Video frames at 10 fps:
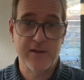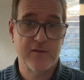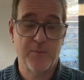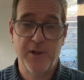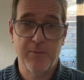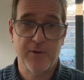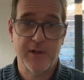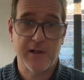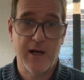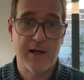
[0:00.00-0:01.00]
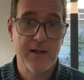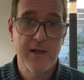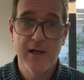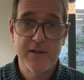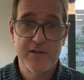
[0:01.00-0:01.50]
These are people that kind of
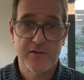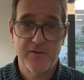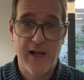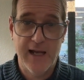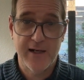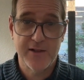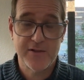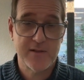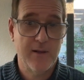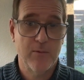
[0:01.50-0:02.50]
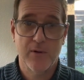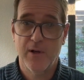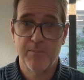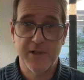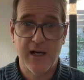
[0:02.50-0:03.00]
just vanished. They were
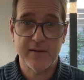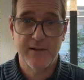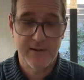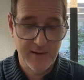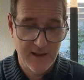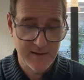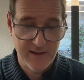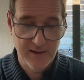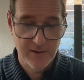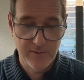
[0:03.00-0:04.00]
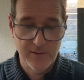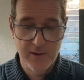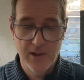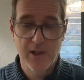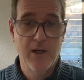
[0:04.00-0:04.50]
abducted and killed,
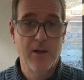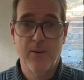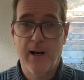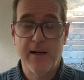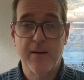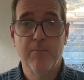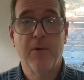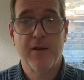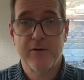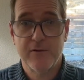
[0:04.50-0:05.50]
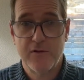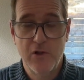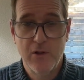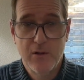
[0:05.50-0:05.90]
right? Mothers,